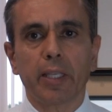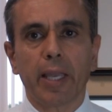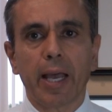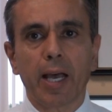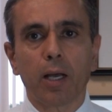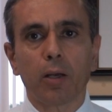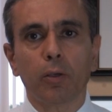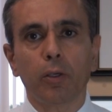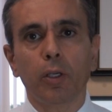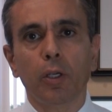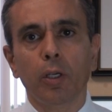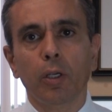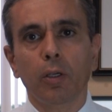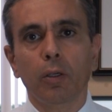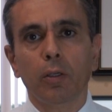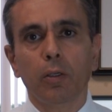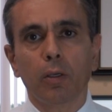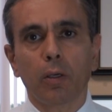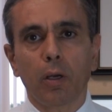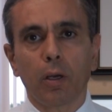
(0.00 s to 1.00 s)
down
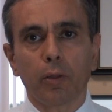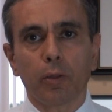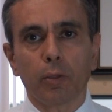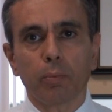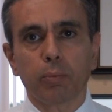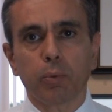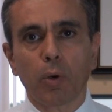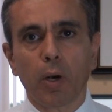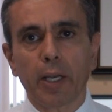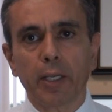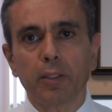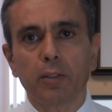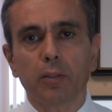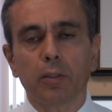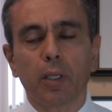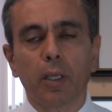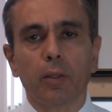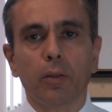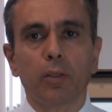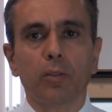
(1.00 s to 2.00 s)
on the
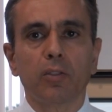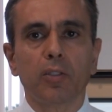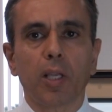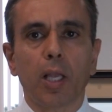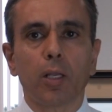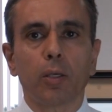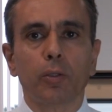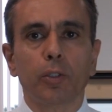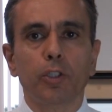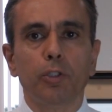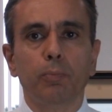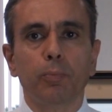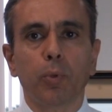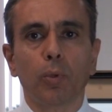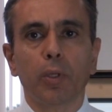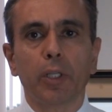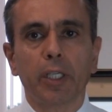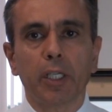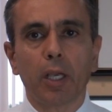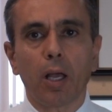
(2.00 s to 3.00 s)
price and the seller is
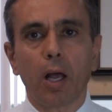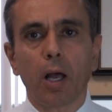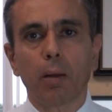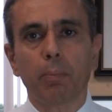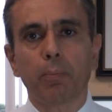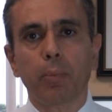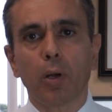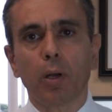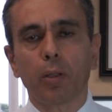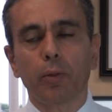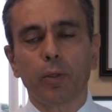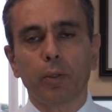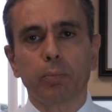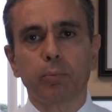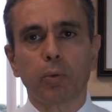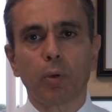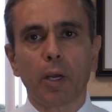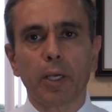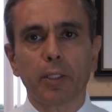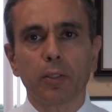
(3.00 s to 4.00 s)
pulling up on the
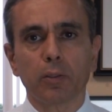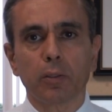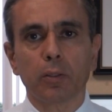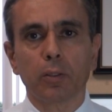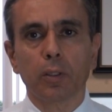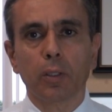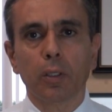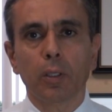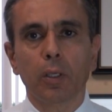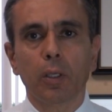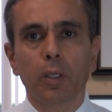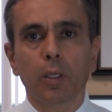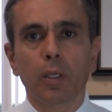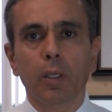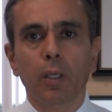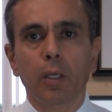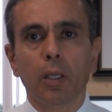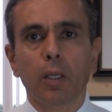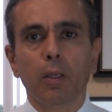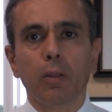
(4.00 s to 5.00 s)
price,
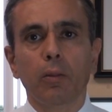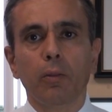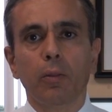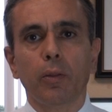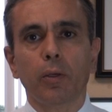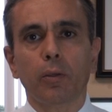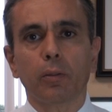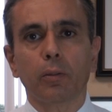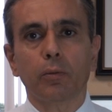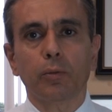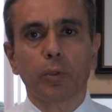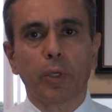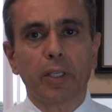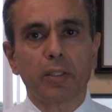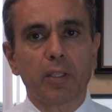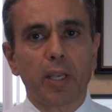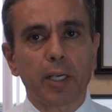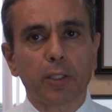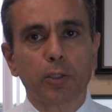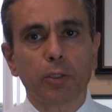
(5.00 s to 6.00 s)
the
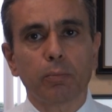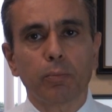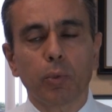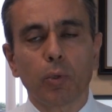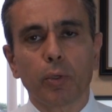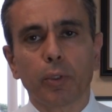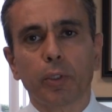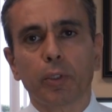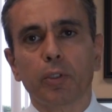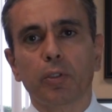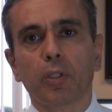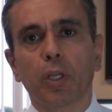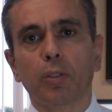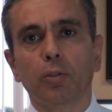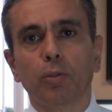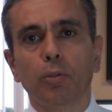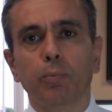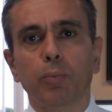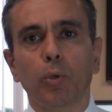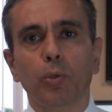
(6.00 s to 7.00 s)
transaction broker is not
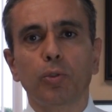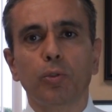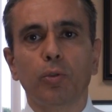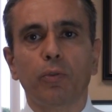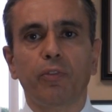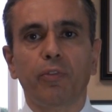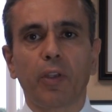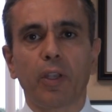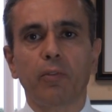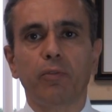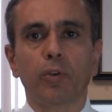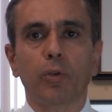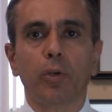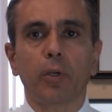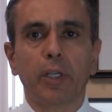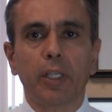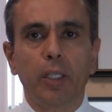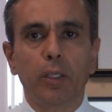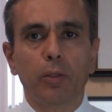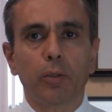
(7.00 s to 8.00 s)
supposed to
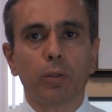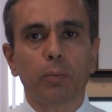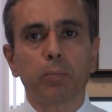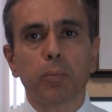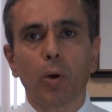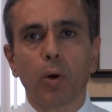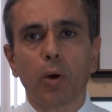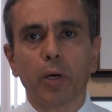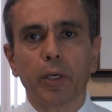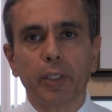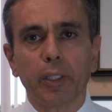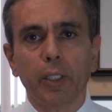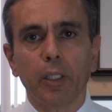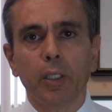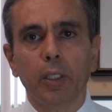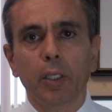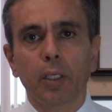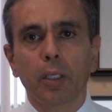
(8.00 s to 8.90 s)
favor either party,